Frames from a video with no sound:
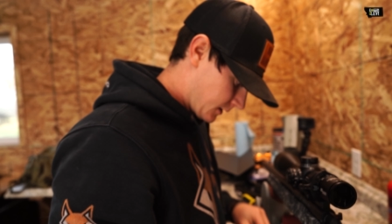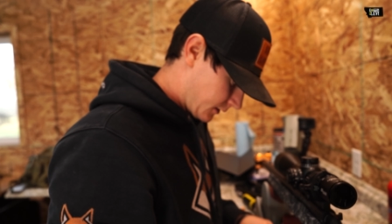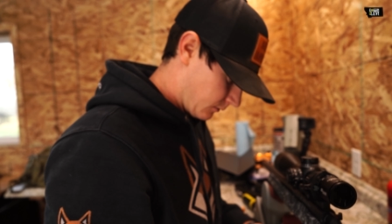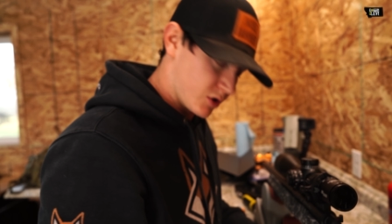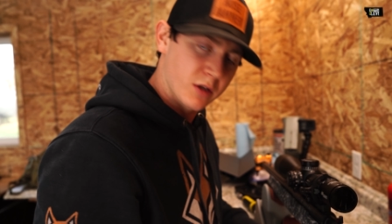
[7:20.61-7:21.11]

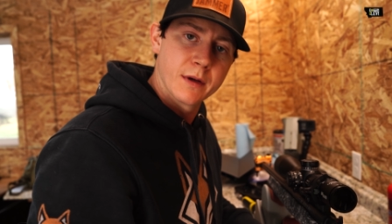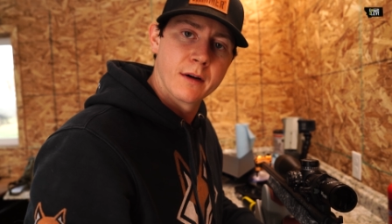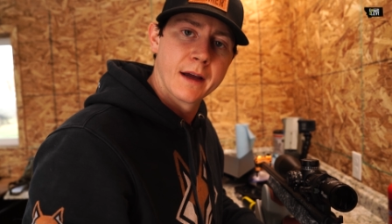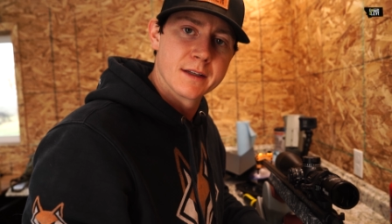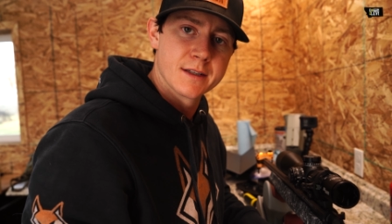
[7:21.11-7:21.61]
And we should be
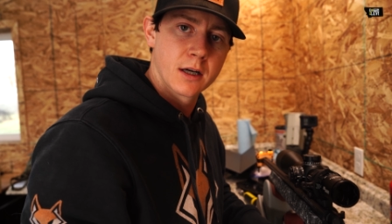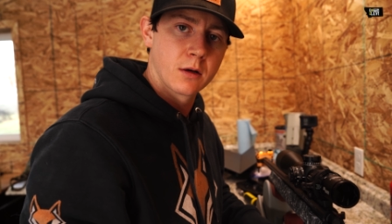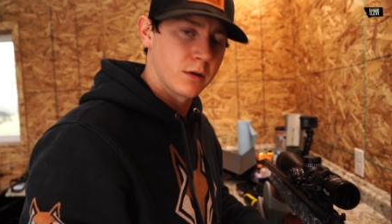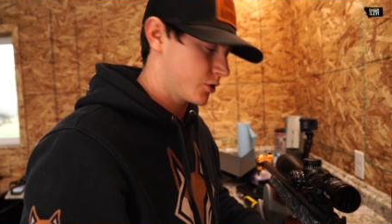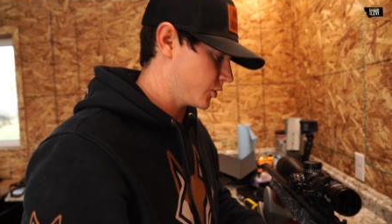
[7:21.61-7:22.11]
ready to
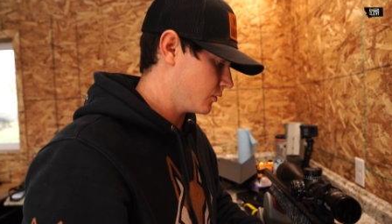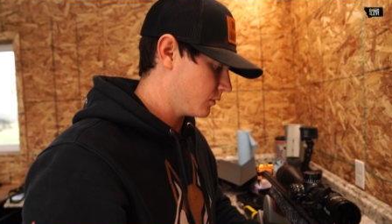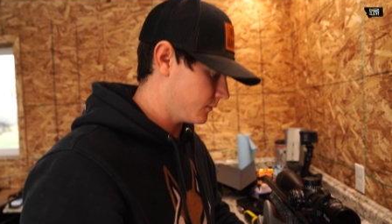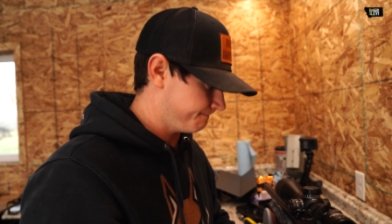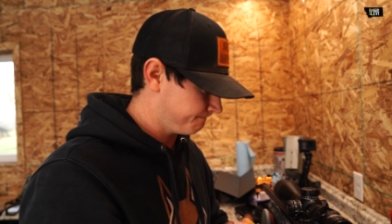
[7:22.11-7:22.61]
zero and shoot
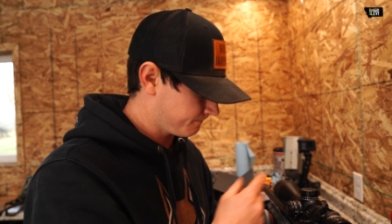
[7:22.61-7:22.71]
and